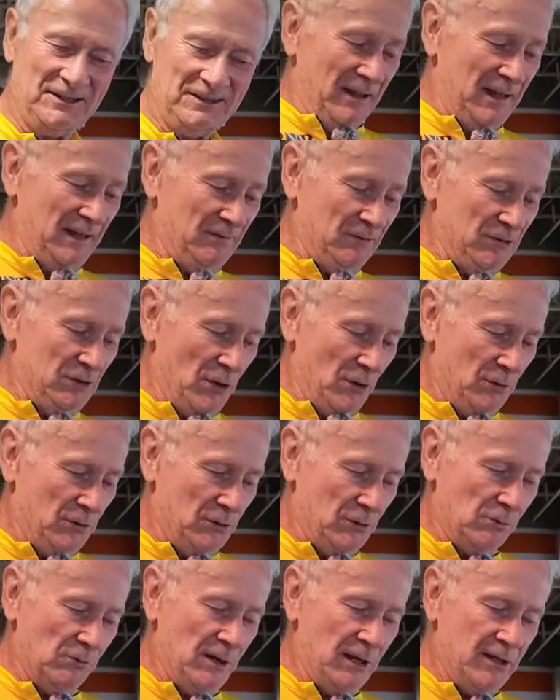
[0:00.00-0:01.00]
even though
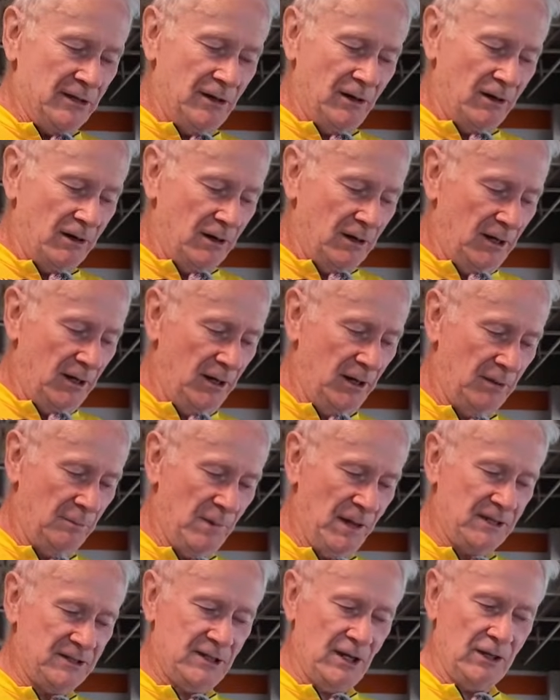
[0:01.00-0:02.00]
your radar
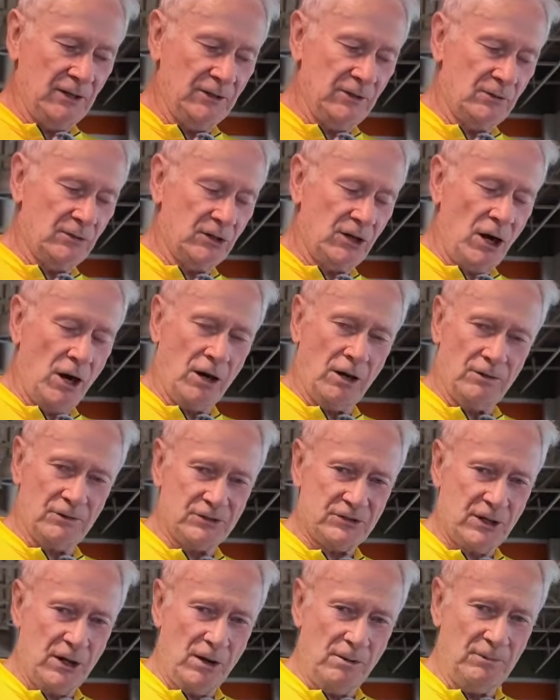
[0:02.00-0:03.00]
may tell you a car
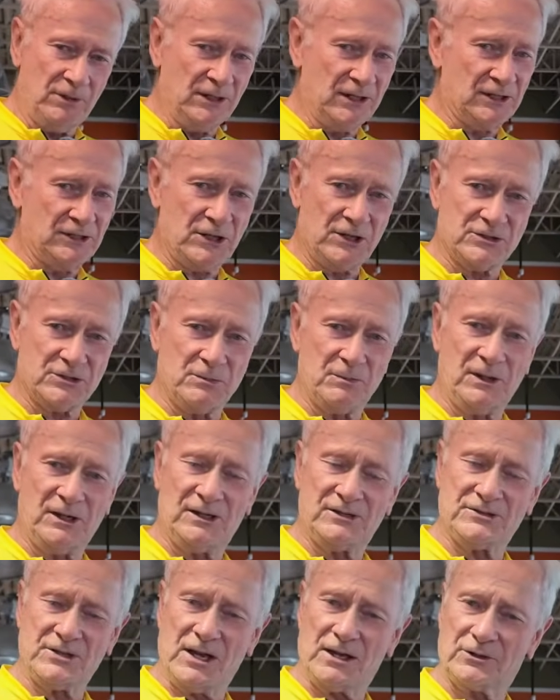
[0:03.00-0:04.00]
is coming, it doesn't mean
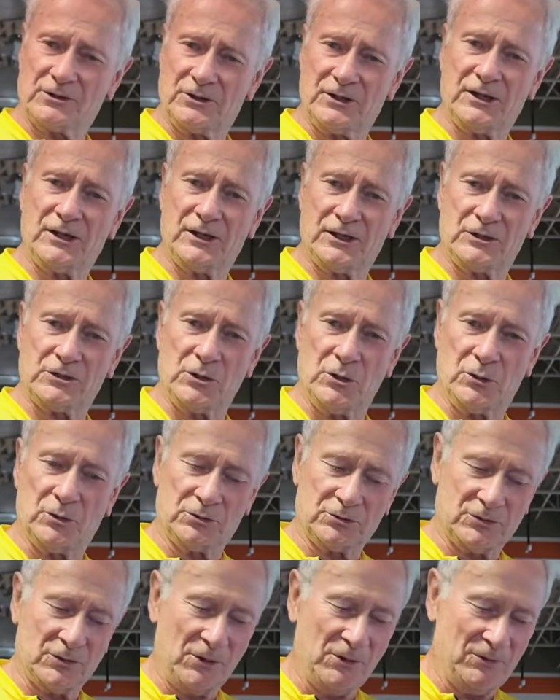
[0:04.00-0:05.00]
it's not going to hit you.
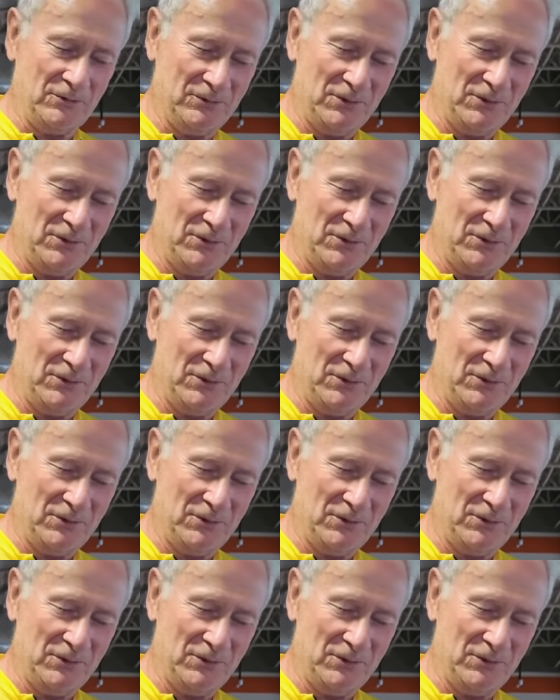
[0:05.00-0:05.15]
So